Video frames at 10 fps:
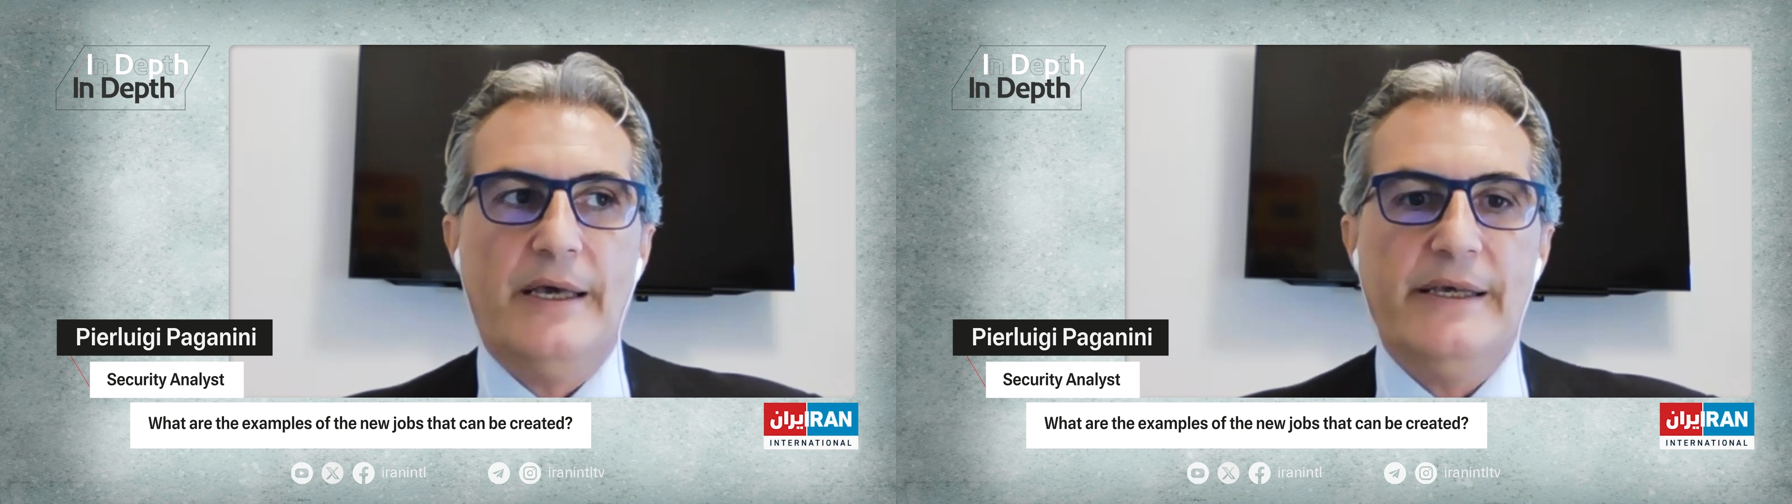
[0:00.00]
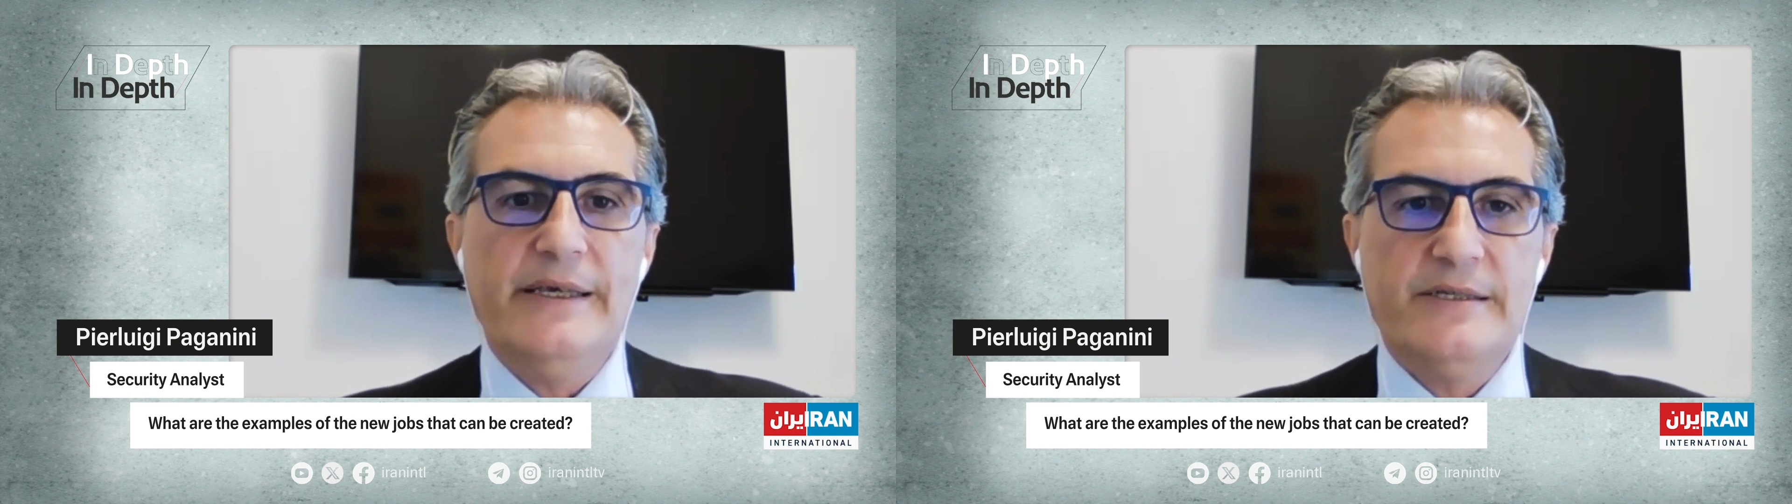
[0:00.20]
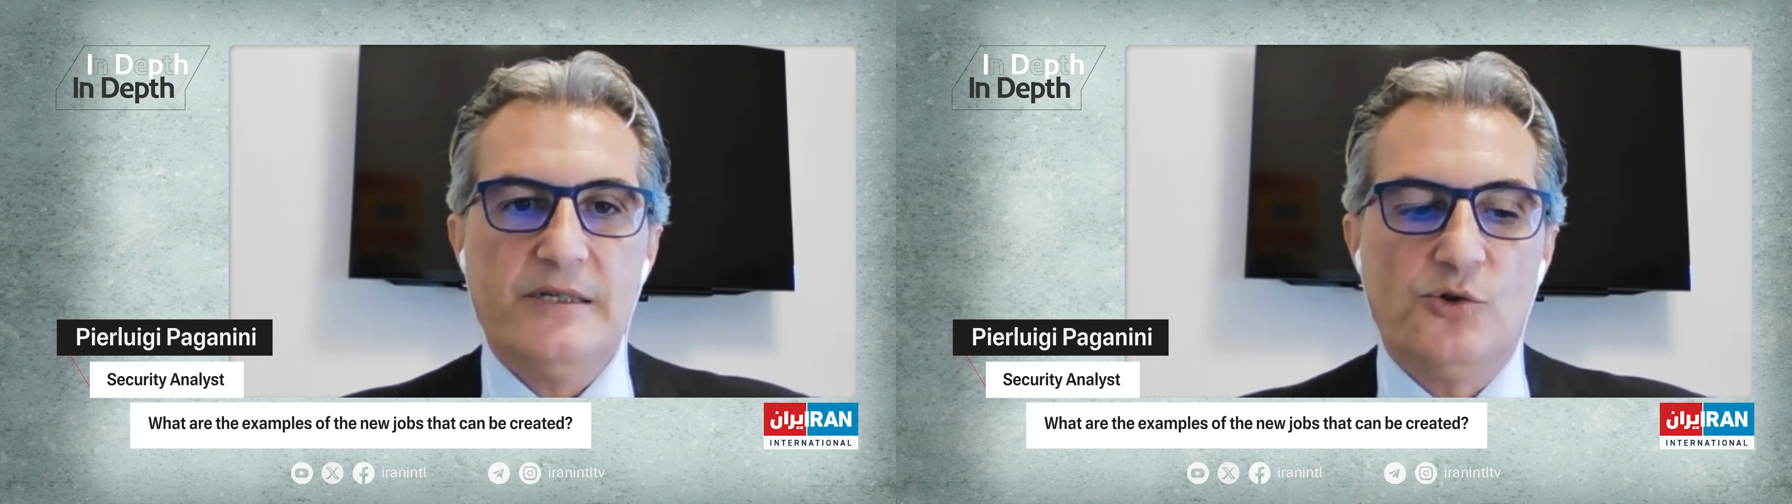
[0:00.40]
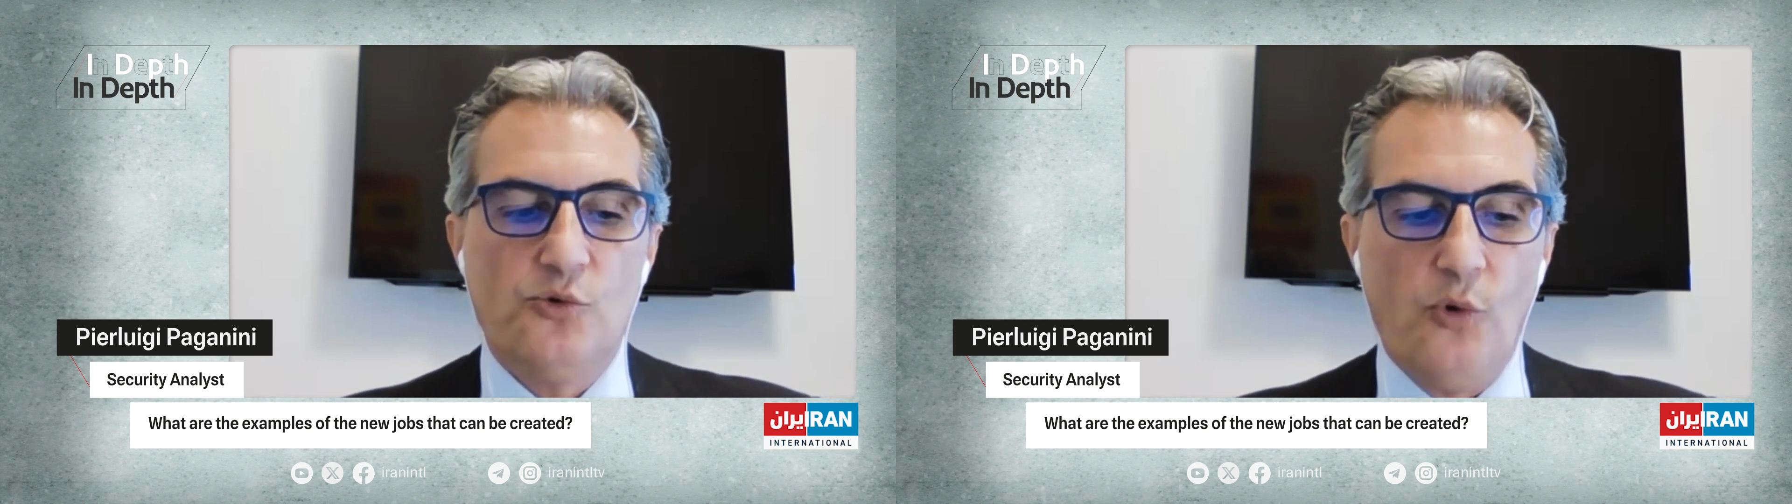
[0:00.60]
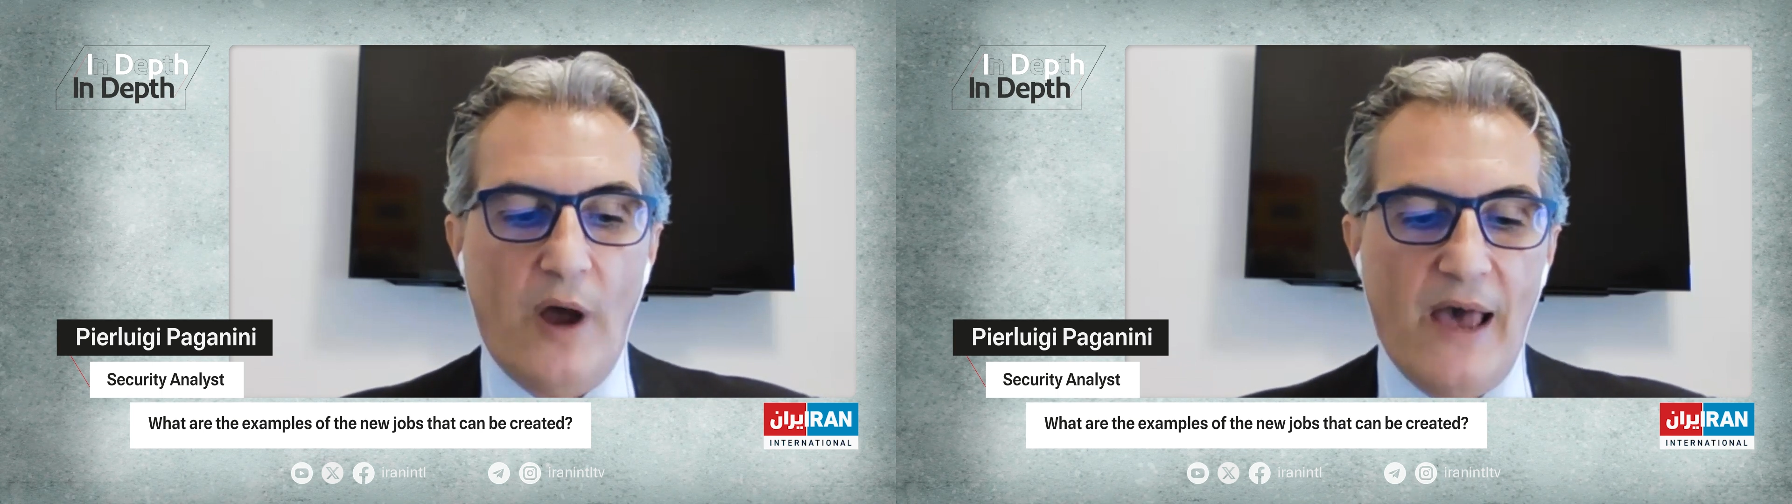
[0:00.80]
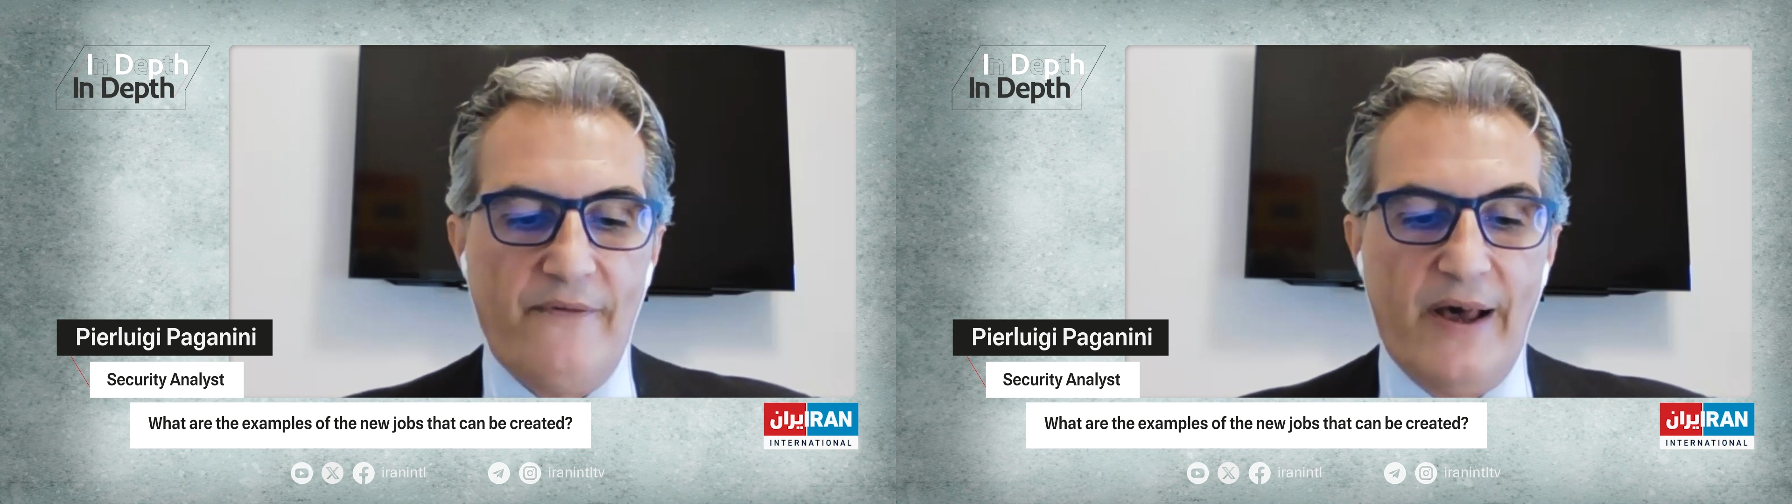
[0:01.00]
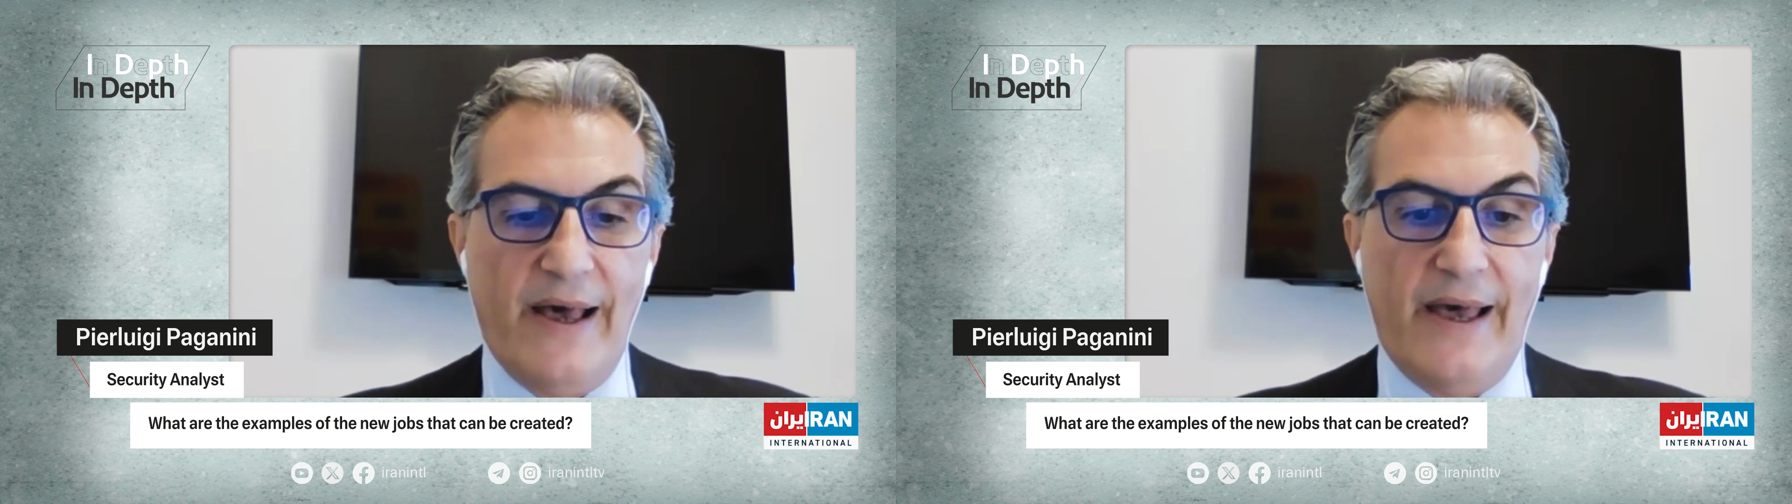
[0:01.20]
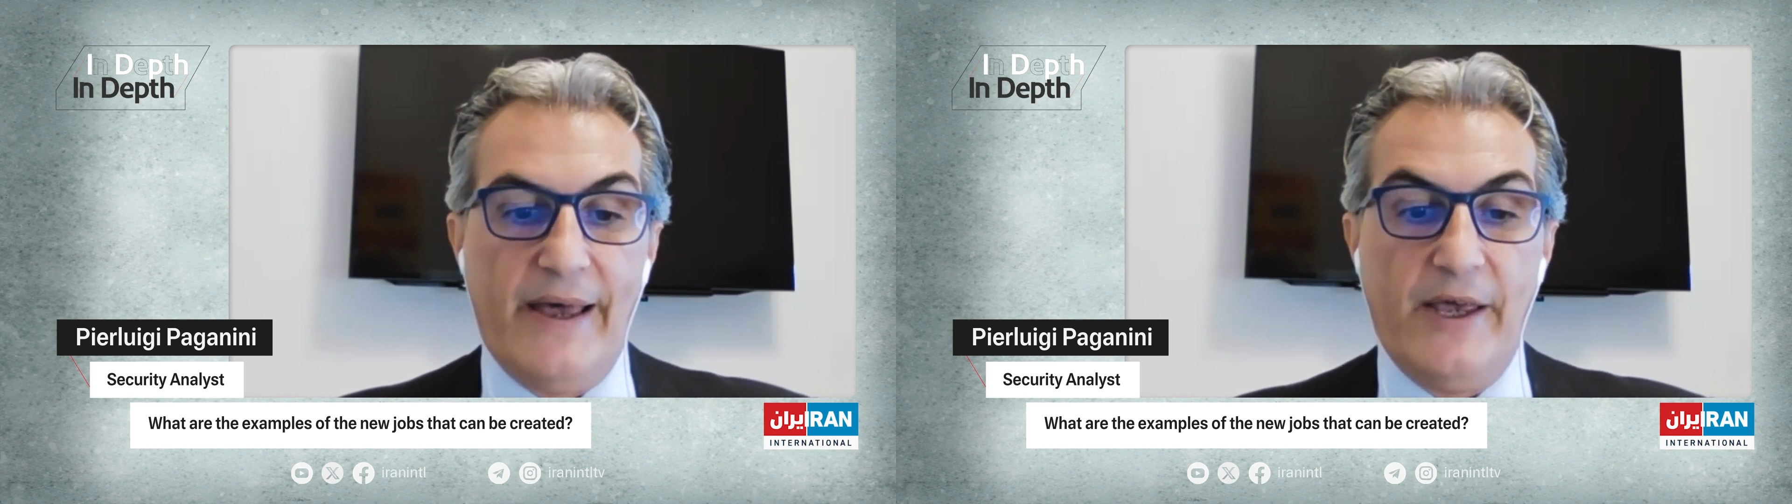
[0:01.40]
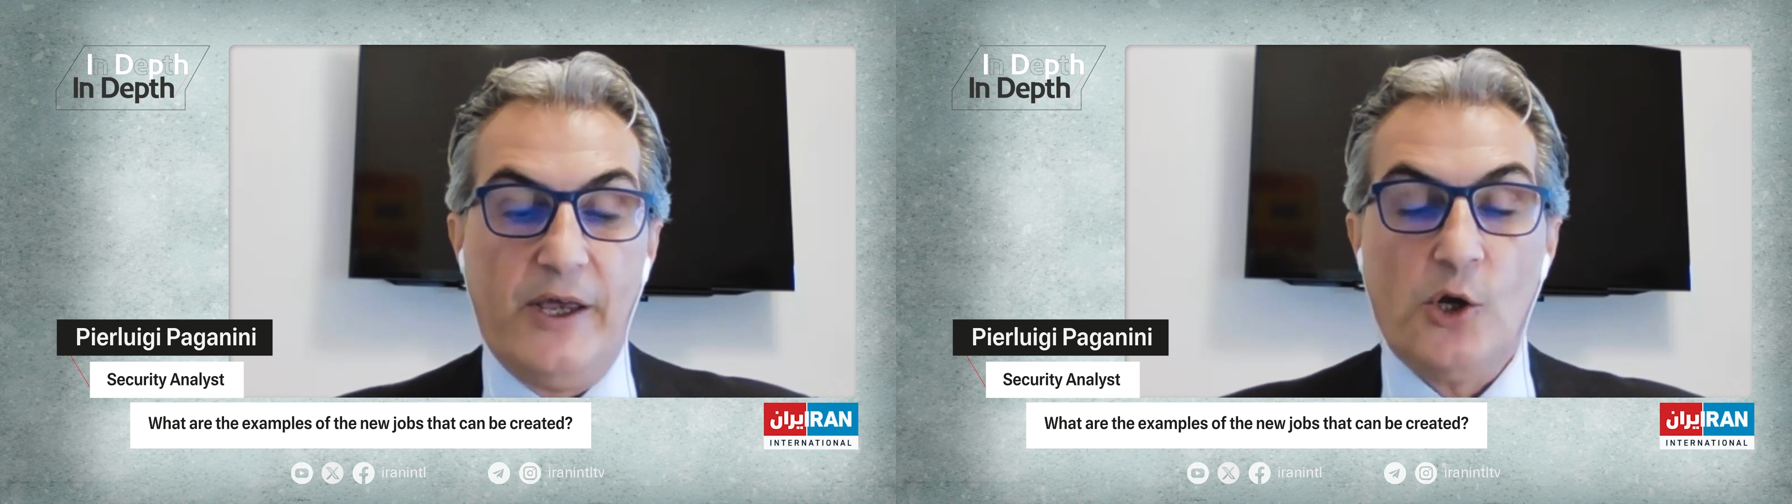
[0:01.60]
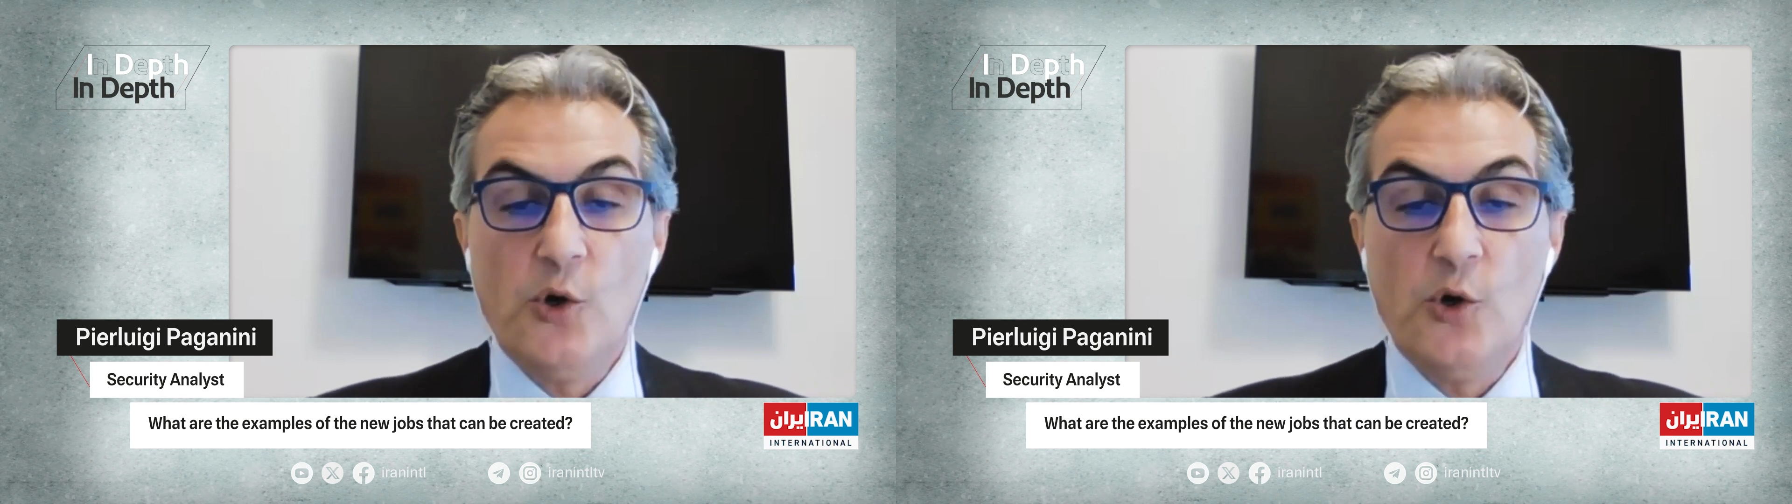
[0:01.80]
is to have a